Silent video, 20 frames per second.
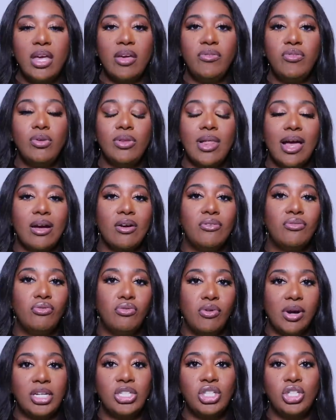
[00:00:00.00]
if you like a
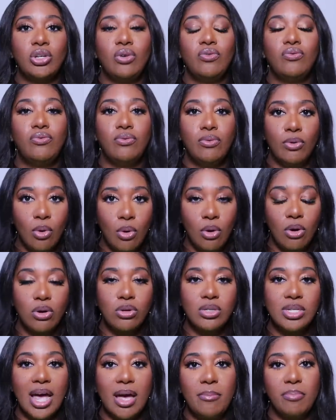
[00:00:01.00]
fresh
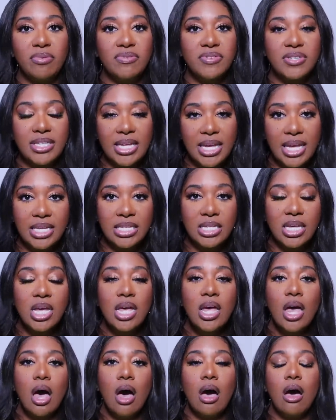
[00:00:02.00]
floral type of scent.
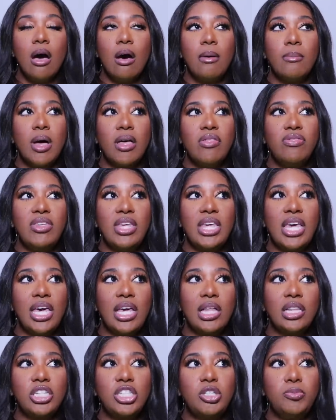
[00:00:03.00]
Um, the
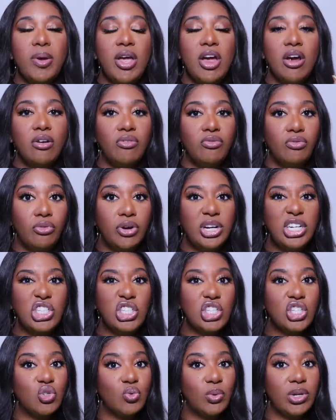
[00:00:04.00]
English pear and
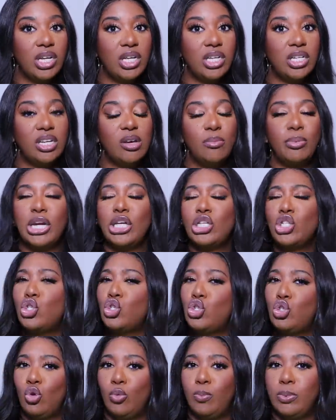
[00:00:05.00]
freesia is really good, but it's
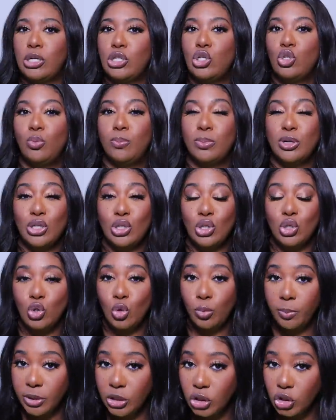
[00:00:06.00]
super, super,
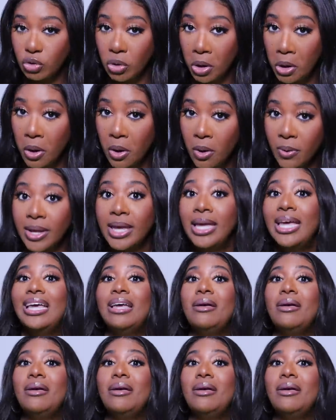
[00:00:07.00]
super strong.